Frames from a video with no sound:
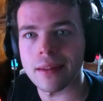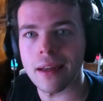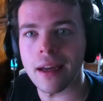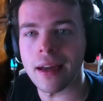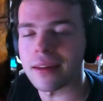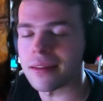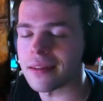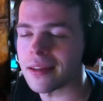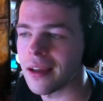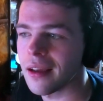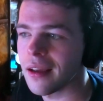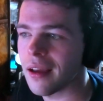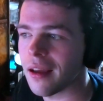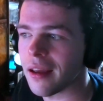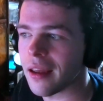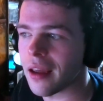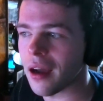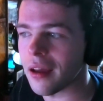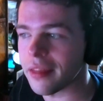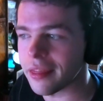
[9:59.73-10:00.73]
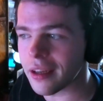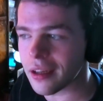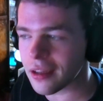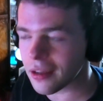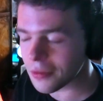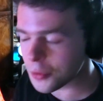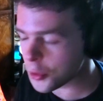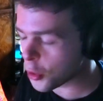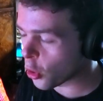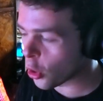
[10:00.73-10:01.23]
And I think
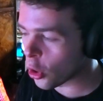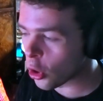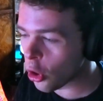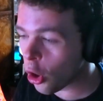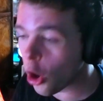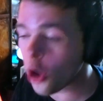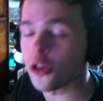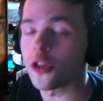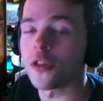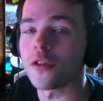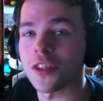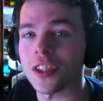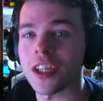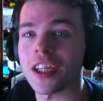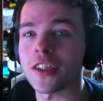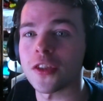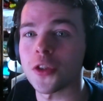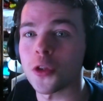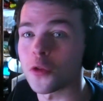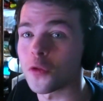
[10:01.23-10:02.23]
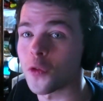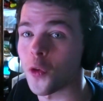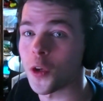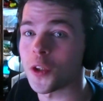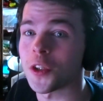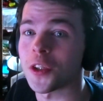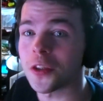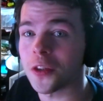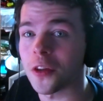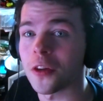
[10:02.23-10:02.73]
there's a lot of singers whose
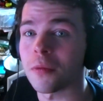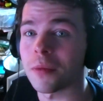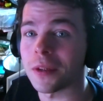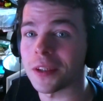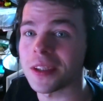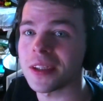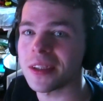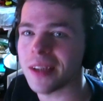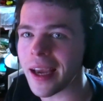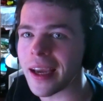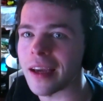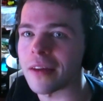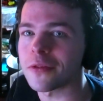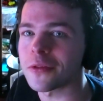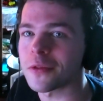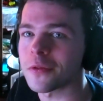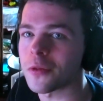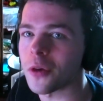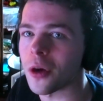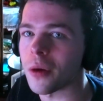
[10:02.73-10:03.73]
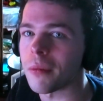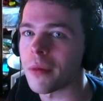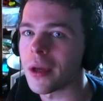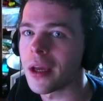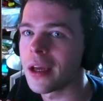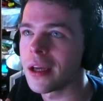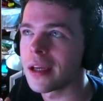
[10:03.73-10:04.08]
voices could have been saved from